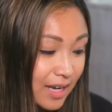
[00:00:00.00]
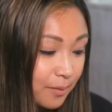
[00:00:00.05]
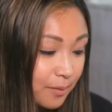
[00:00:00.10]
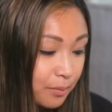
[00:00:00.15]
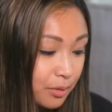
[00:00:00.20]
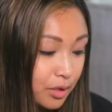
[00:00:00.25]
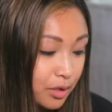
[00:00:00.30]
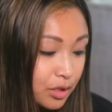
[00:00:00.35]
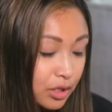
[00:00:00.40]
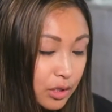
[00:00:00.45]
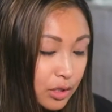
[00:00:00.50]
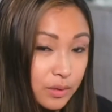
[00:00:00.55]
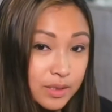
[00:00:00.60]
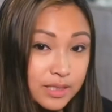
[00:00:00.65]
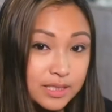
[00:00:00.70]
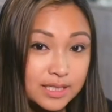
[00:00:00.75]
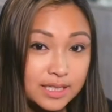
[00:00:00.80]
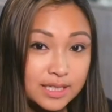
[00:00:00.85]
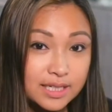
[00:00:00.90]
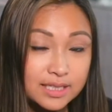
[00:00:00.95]

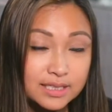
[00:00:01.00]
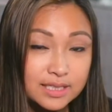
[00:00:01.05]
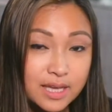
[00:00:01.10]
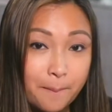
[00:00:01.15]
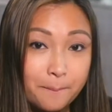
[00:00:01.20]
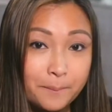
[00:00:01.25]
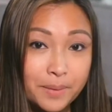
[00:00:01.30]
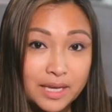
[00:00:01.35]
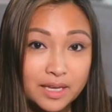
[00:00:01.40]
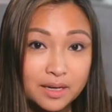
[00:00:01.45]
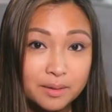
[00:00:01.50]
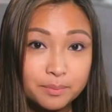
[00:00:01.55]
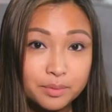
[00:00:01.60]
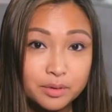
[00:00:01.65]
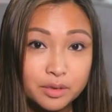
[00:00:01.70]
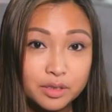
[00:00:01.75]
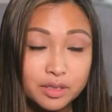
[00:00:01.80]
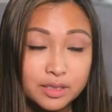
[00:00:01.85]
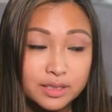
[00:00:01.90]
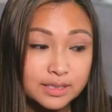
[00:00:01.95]
produces pin
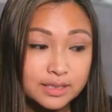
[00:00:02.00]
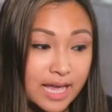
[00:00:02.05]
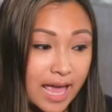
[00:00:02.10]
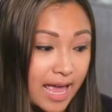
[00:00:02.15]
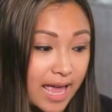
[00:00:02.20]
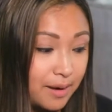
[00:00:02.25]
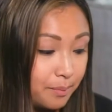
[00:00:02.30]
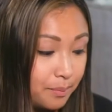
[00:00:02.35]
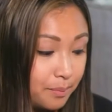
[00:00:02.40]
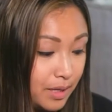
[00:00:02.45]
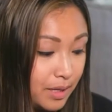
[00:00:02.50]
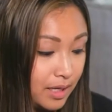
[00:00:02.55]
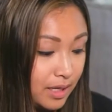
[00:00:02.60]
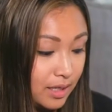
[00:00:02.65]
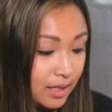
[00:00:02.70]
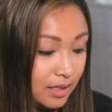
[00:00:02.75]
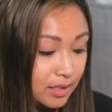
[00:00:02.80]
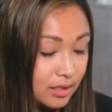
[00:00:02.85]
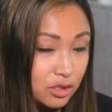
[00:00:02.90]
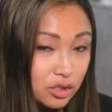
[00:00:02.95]
books and
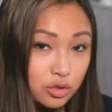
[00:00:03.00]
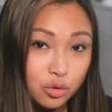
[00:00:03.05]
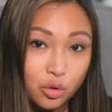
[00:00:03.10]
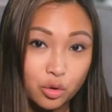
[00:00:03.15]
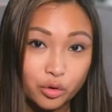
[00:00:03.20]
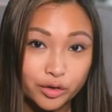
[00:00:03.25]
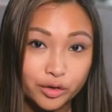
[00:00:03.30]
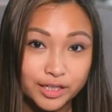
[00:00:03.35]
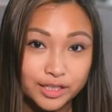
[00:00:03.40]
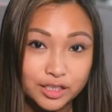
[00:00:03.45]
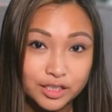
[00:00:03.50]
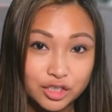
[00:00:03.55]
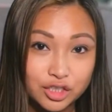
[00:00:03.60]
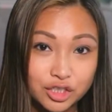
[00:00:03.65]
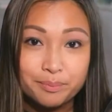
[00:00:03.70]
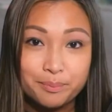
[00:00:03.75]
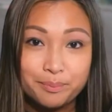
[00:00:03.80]
pin storage